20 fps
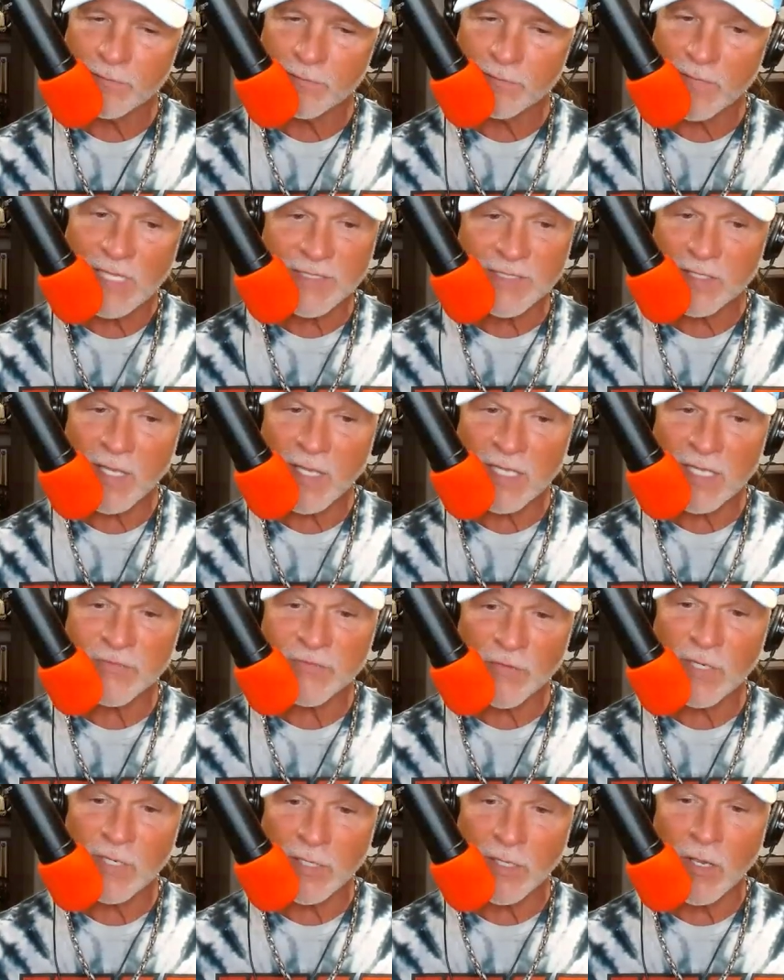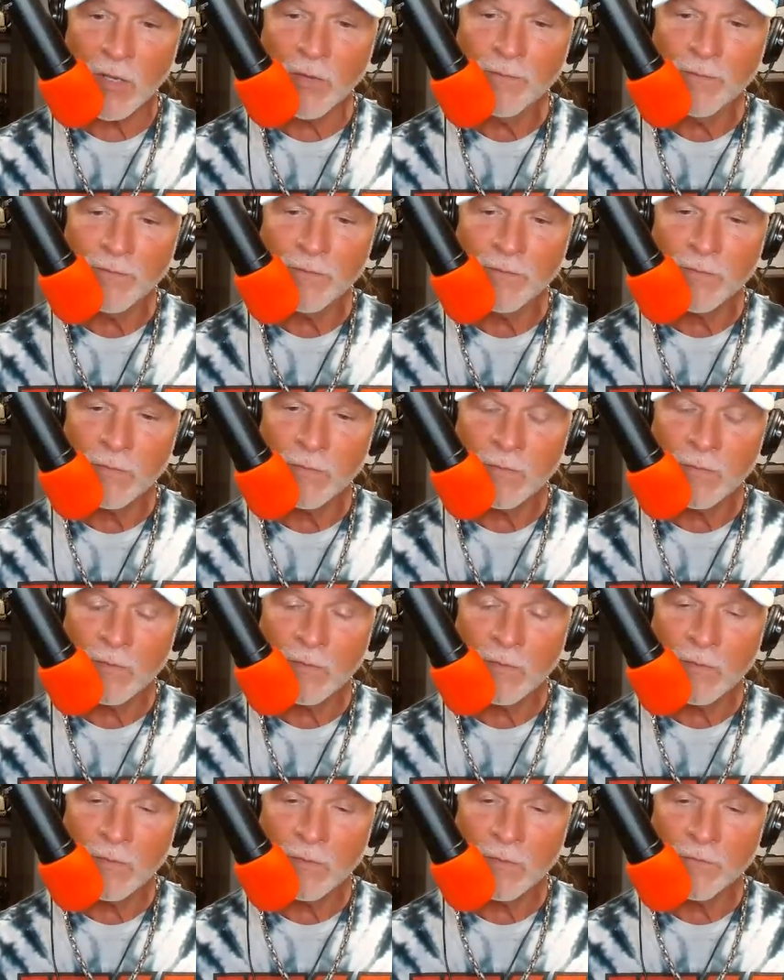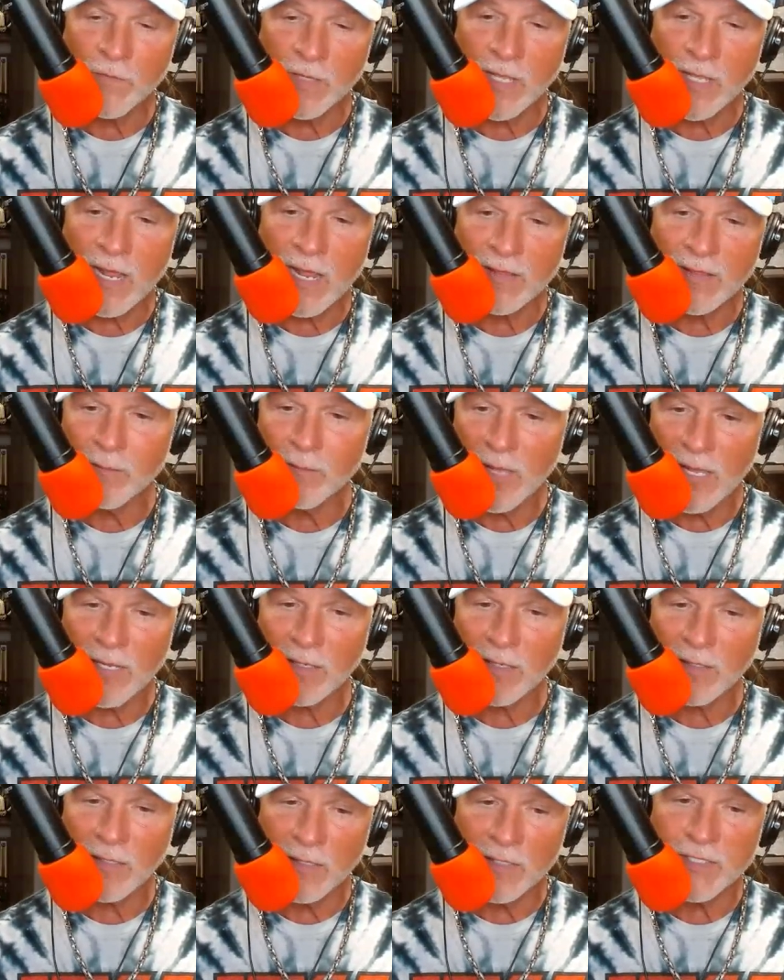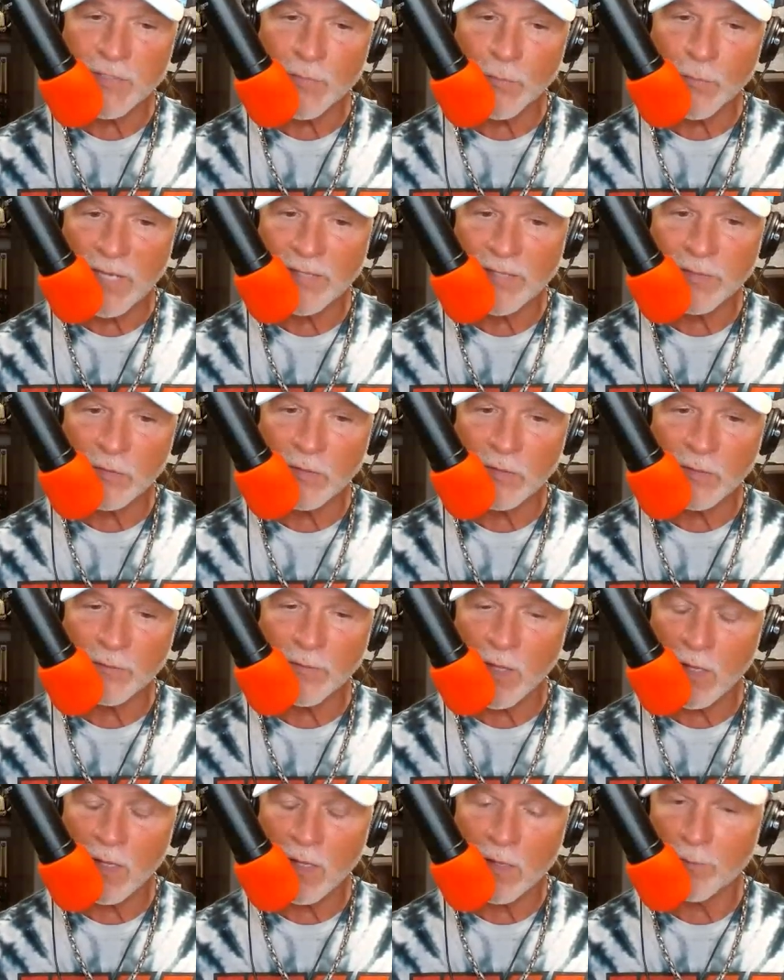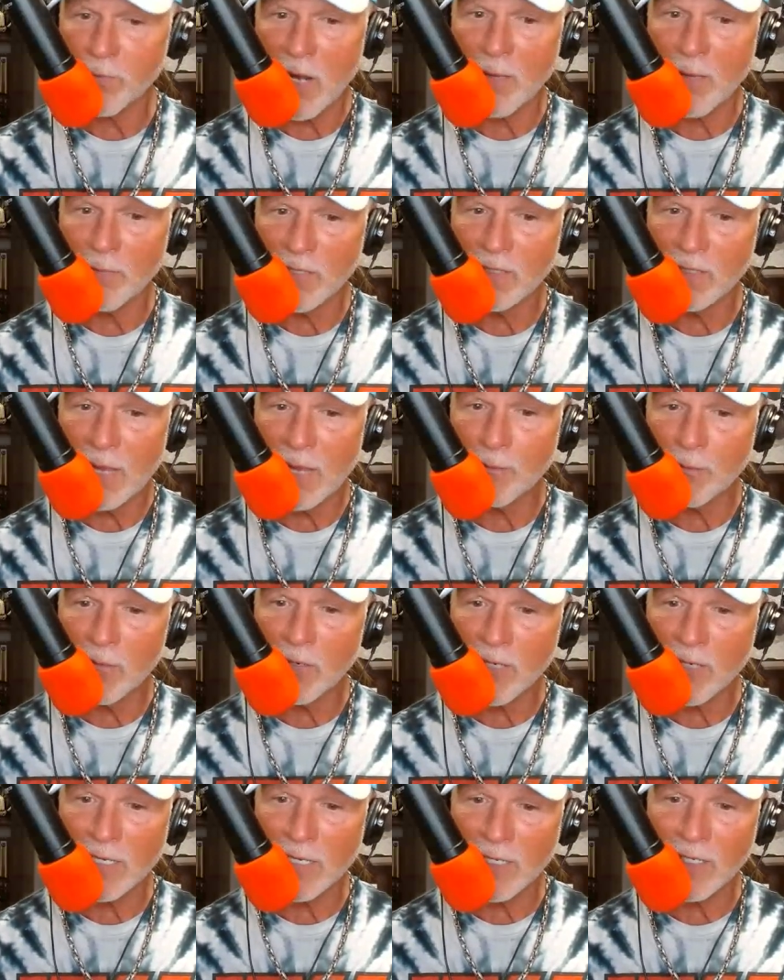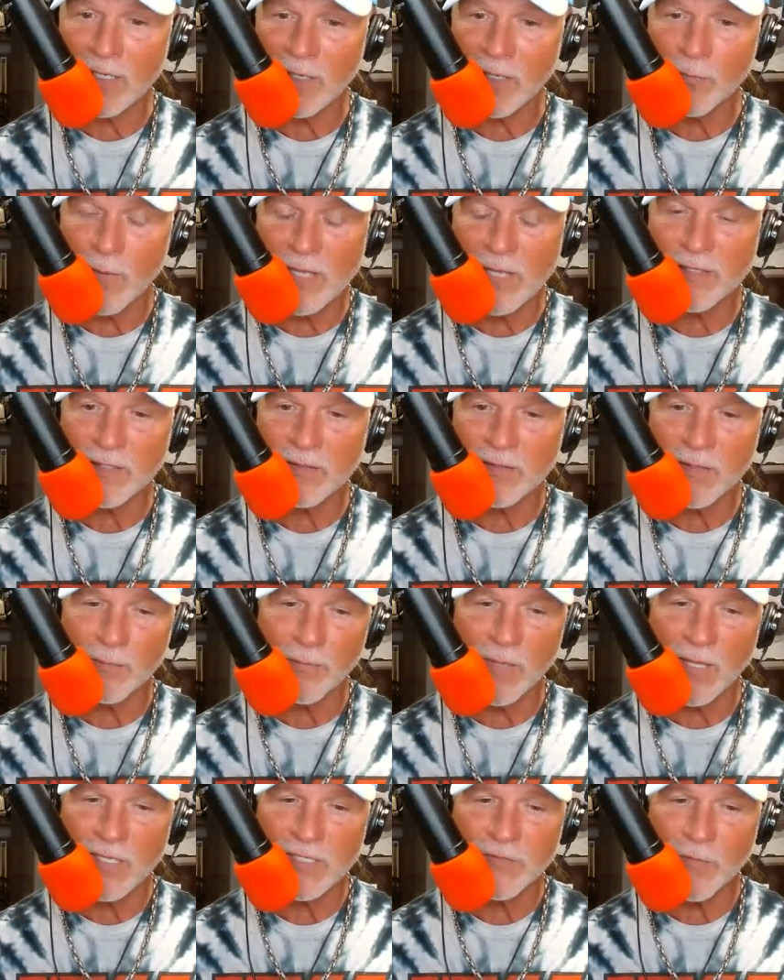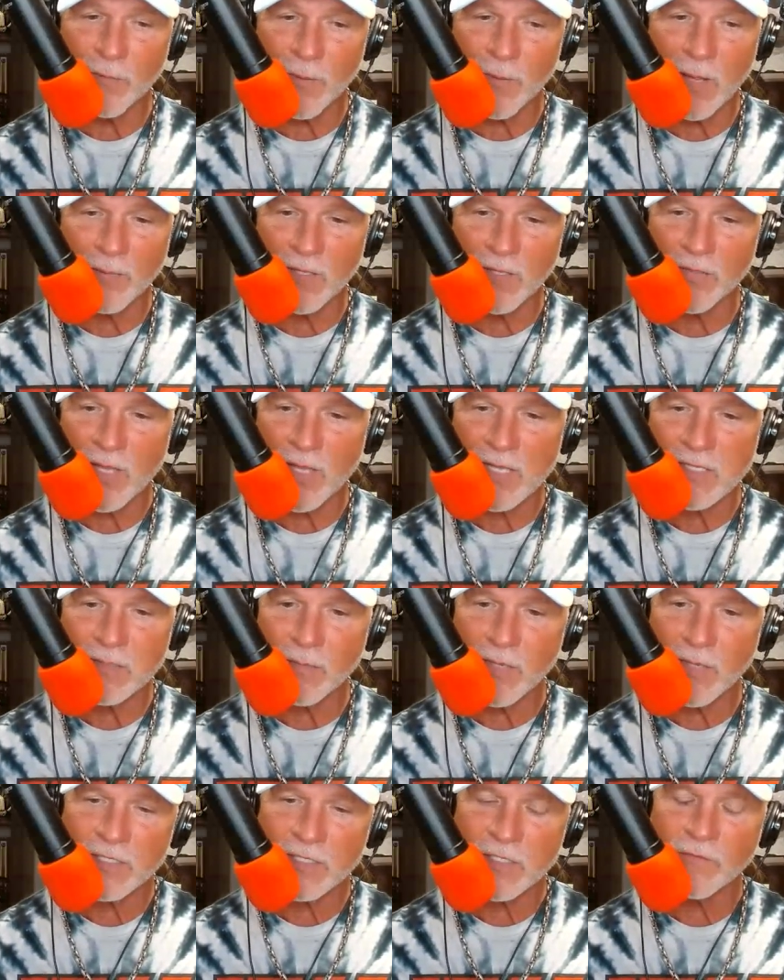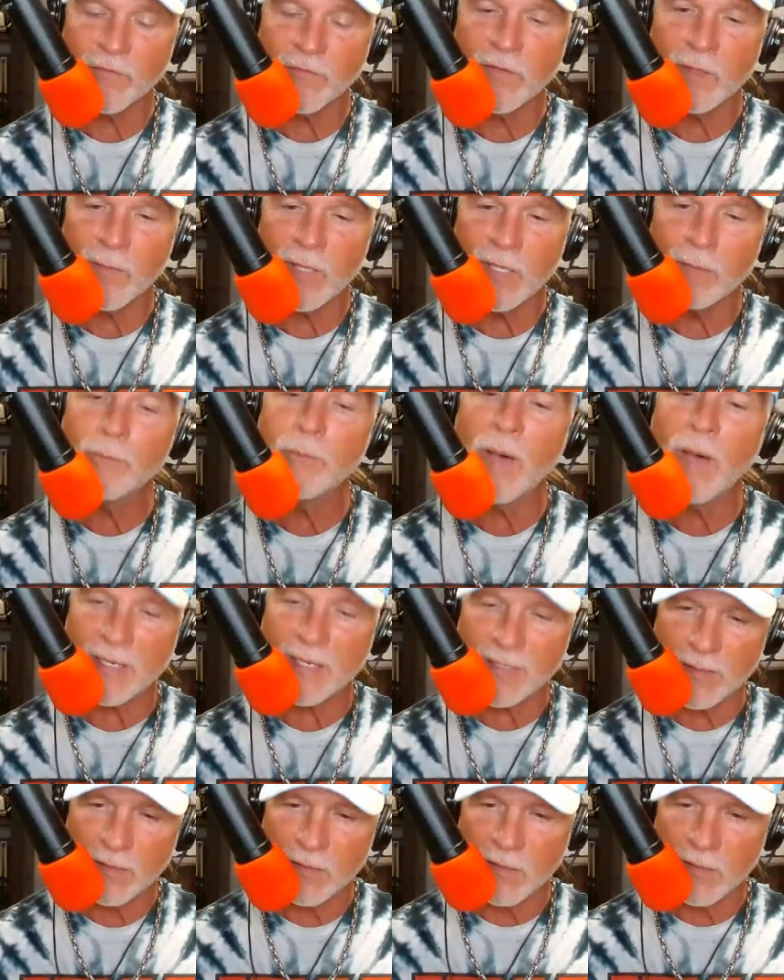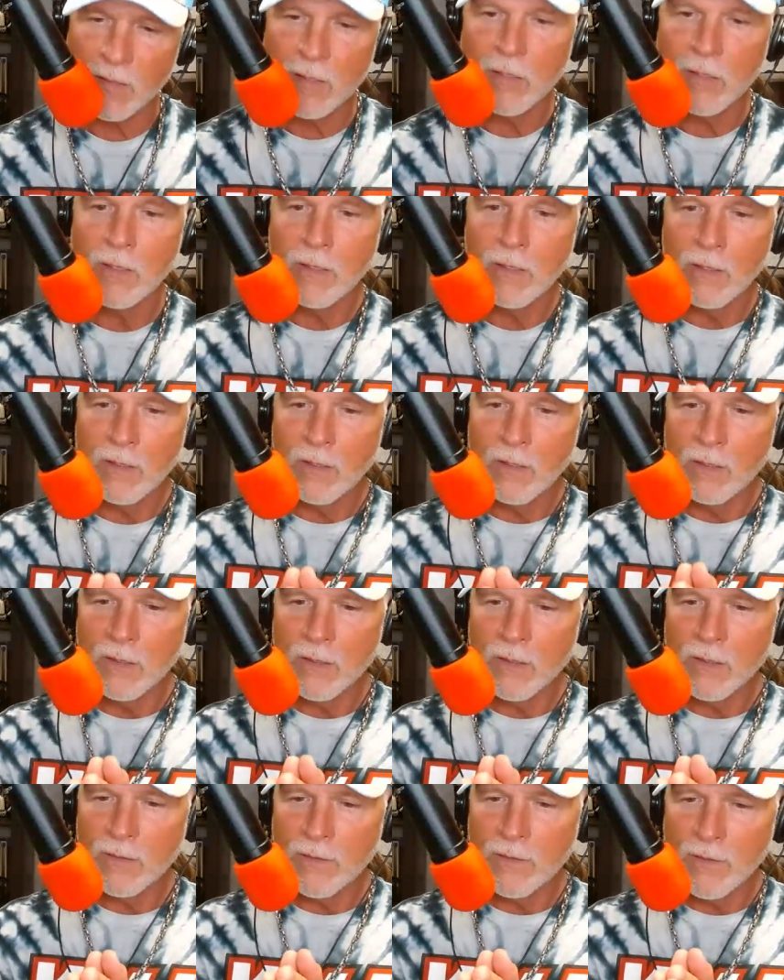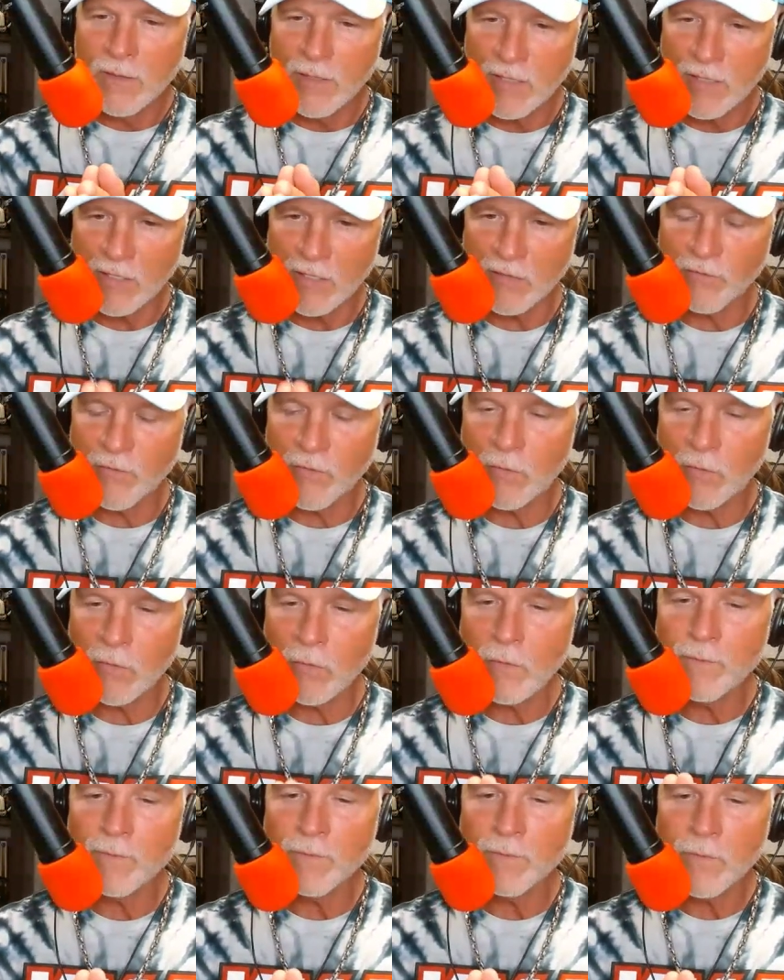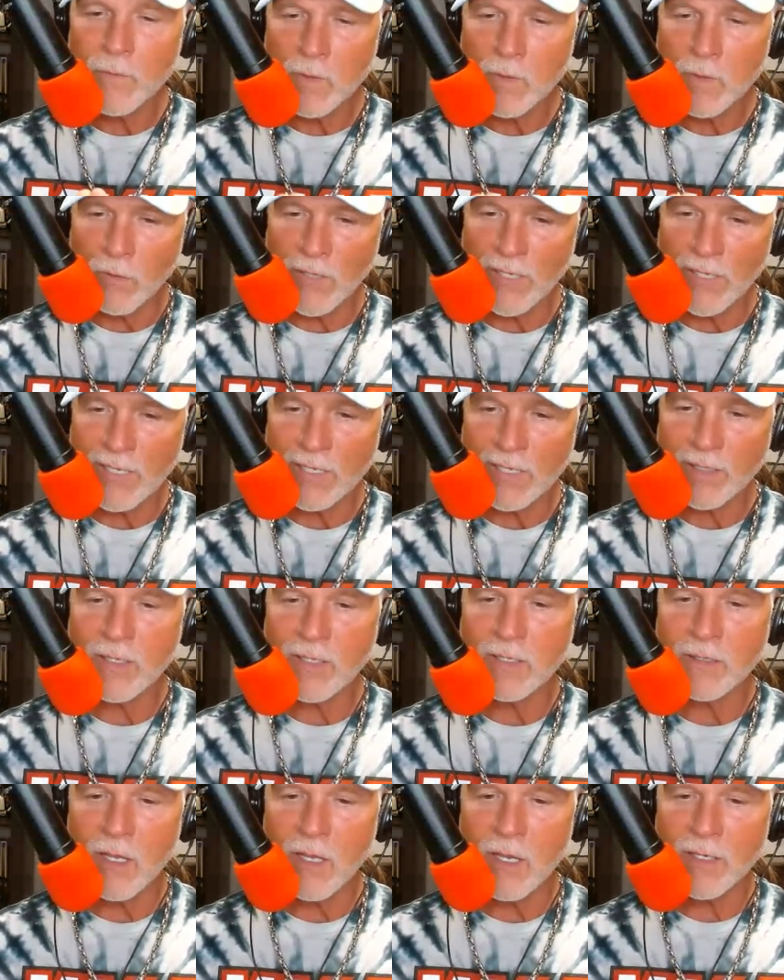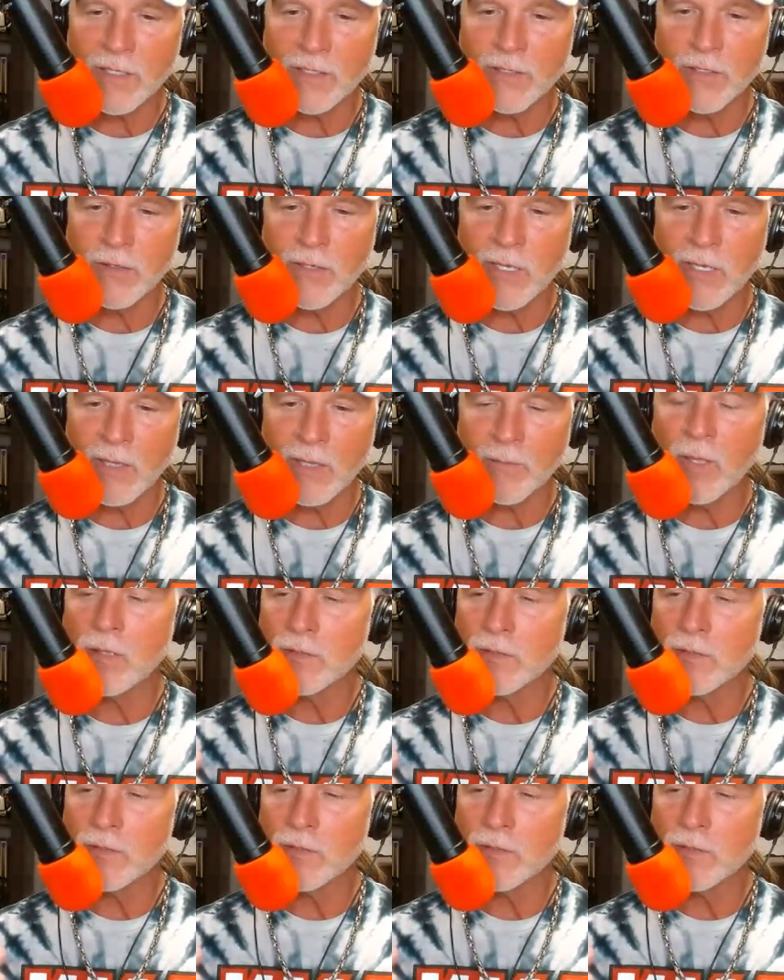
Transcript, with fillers: That's a nice video for the guy that made it in his rental, uh, probably Lamborghini, and he rented the place for probably a thousand bucks to film in. But if you go ahead and lock in your name,